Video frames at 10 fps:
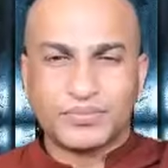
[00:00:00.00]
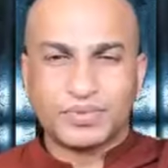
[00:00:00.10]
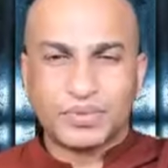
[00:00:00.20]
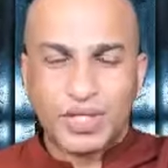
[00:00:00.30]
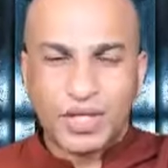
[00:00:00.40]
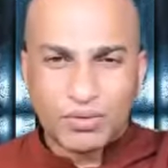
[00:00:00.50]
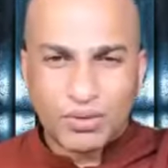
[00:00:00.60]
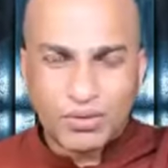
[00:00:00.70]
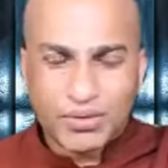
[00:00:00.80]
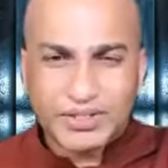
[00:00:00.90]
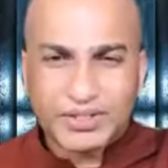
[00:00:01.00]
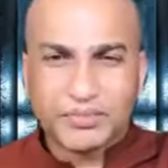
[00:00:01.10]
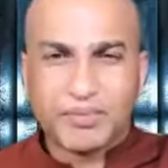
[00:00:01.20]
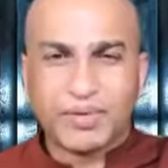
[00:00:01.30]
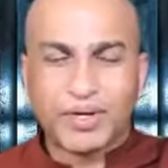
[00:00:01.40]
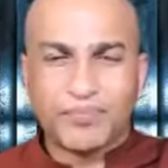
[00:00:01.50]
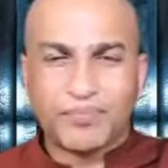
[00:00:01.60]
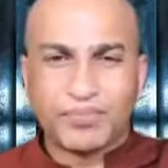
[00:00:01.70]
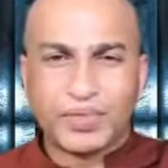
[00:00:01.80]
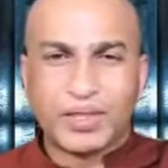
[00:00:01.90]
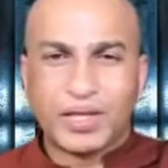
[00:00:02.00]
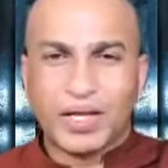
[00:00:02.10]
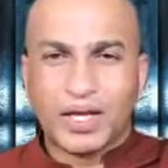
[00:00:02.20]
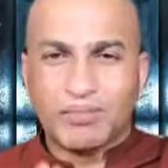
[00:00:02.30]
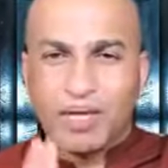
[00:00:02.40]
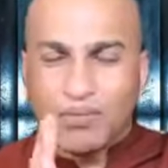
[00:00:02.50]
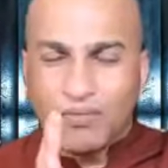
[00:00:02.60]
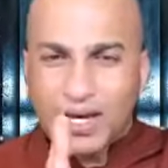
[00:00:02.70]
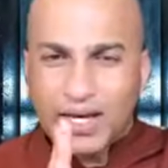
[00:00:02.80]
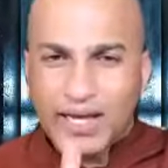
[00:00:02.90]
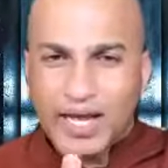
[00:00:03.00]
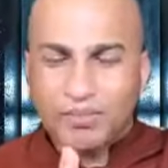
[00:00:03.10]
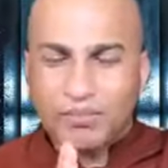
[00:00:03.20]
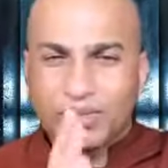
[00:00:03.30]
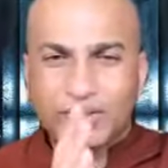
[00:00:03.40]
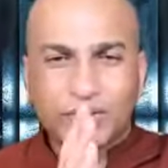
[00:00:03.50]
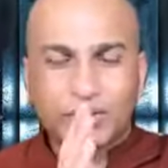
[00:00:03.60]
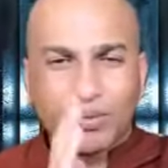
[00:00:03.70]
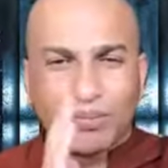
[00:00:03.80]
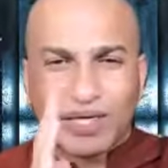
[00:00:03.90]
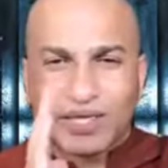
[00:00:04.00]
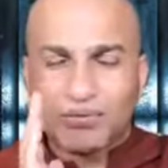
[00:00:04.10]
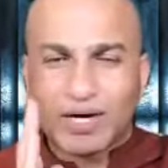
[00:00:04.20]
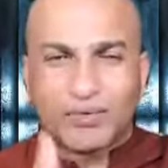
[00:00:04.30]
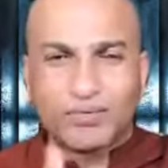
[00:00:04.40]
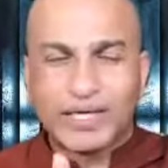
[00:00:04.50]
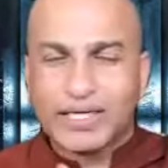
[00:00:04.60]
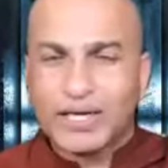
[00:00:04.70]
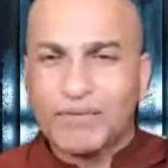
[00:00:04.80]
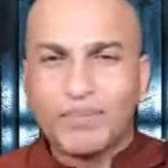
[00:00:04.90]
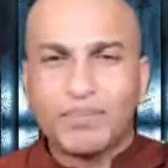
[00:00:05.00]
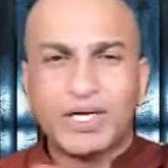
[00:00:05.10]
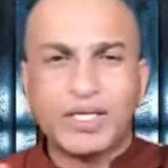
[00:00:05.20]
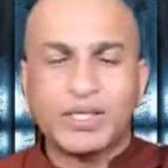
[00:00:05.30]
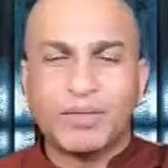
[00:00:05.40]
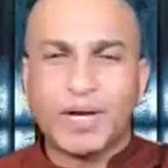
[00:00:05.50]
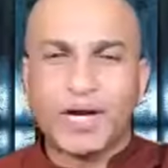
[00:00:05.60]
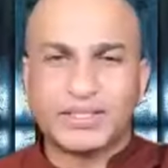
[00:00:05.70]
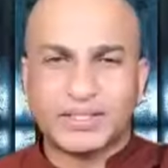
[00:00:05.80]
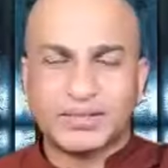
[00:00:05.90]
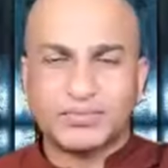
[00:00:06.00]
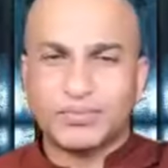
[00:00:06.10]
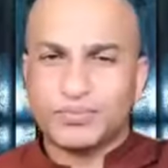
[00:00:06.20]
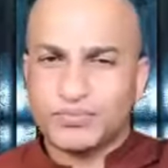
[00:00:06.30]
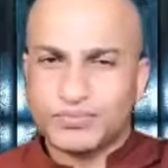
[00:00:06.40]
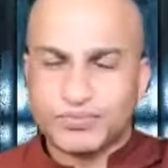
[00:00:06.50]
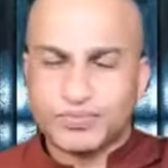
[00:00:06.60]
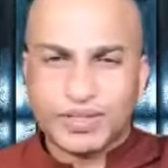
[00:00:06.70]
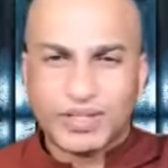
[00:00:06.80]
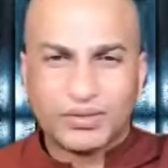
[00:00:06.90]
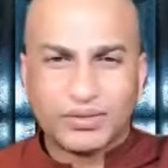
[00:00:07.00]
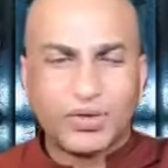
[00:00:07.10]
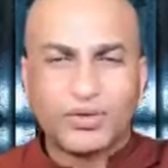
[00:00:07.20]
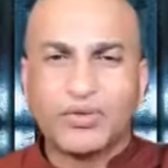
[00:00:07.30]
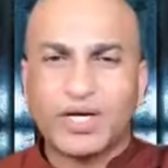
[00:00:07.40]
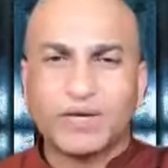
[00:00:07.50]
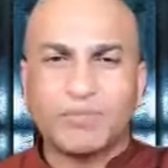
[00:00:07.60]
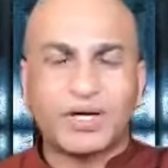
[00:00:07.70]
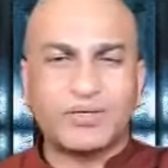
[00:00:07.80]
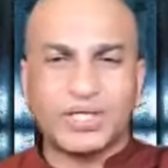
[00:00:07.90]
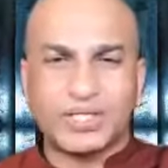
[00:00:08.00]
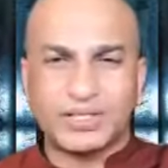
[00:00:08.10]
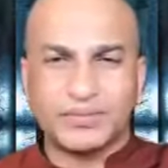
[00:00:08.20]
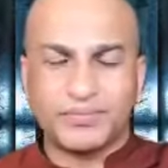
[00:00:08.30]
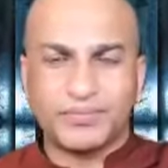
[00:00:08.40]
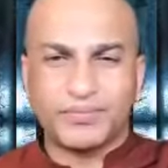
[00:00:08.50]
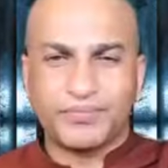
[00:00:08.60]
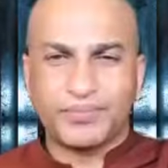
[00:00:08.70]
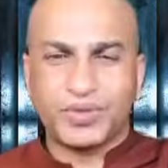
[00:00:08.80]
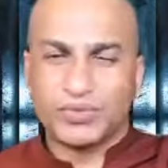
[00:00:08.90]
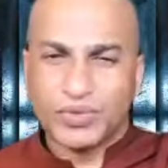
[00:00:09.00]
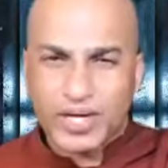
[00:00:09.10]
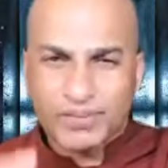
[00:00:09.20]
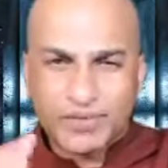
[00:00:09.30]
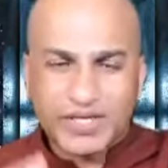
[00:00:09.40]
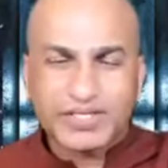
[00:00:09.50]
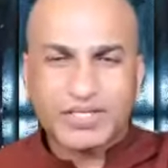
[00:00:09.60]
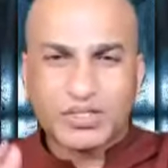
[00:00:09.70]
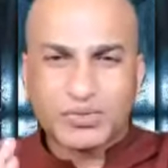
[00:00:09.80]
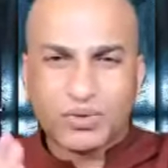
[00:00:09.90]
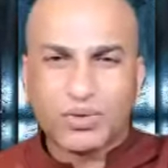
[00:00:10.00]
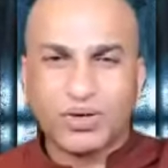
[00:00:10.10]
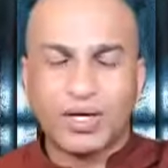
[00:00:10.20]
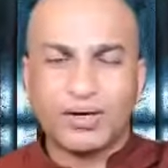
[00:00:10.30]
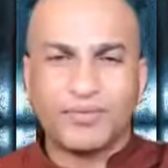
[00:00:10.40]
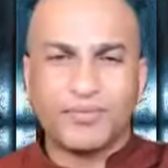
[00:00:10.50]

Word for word: So then always remember and be very careful no matter what whatever happened in the past don't worry about it you can fix this all